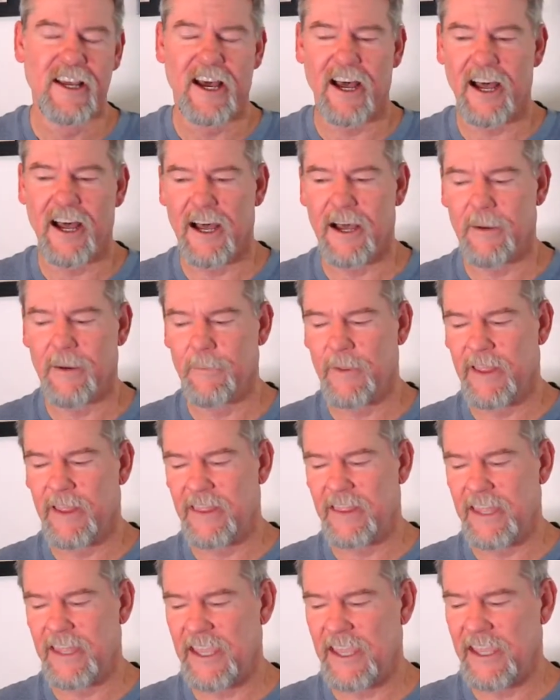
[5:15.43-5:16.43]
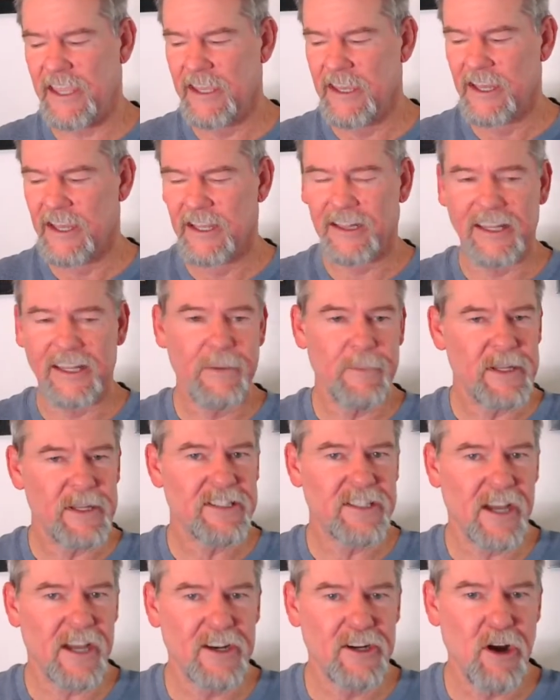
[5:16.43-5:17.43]
The
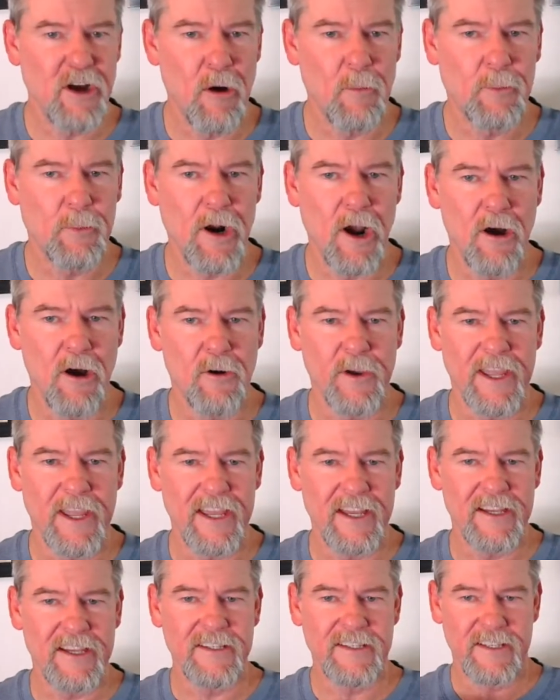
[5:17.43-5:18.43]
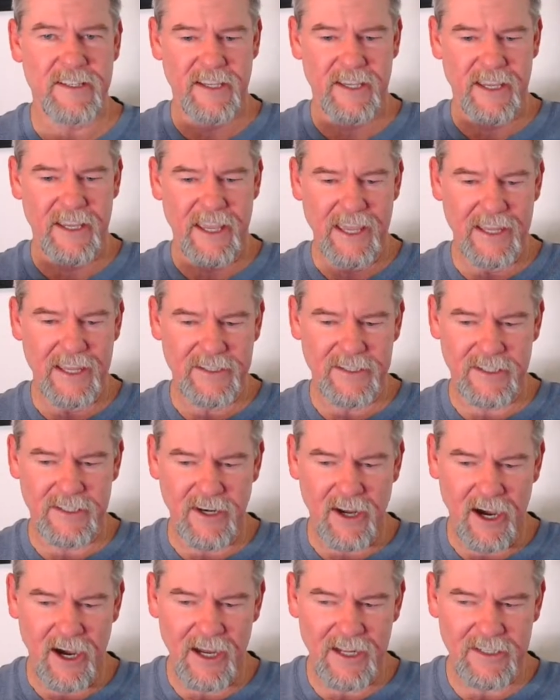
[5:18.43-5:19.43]
limits on GoPro is it's
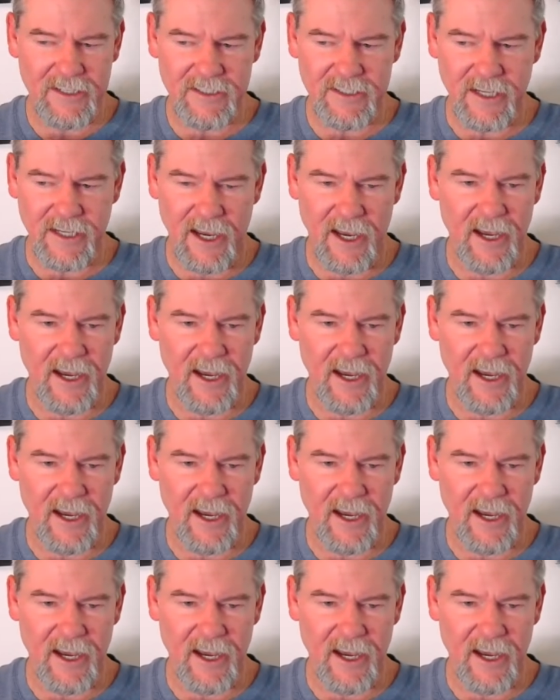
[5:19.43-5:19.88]
not,